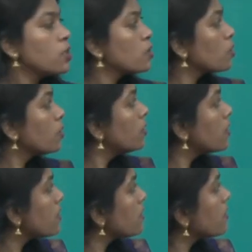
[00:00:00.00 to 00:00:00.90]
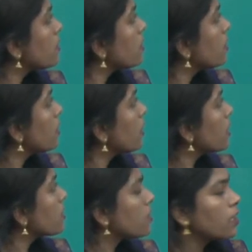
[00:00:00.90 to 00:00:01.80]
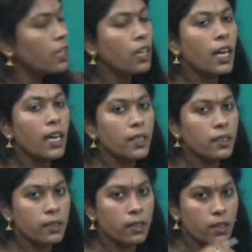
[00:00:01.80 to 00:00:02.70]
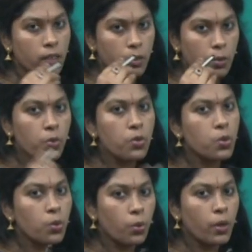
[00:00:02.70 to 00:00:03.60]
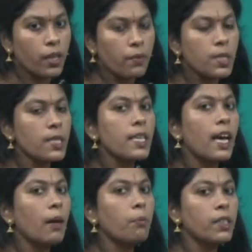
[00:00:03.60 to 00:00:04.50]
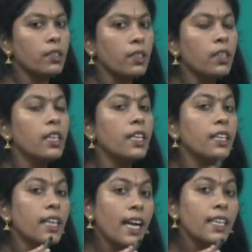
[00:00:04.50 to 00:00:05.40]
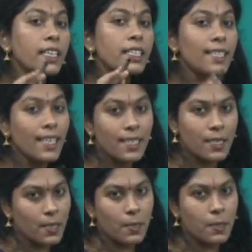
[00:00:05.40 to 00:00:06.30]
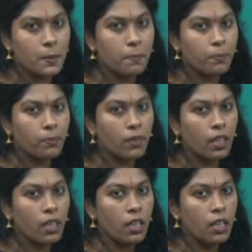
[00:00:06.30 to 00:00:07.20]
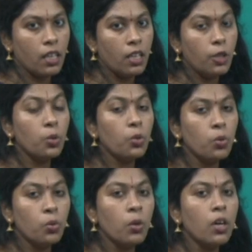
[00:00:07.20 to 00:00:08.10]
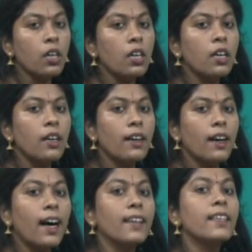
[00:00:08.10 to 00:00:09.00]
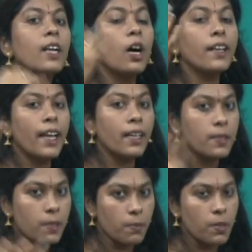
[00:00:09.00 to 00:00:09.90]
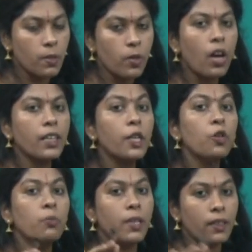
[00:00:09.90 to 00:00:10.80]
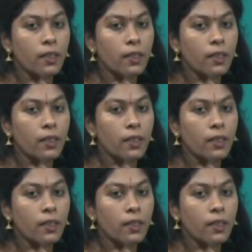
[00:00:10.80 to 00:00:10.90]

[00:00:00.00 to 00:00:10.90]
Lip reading: So this is a true story which has happened in granting justice to other organisms, not human.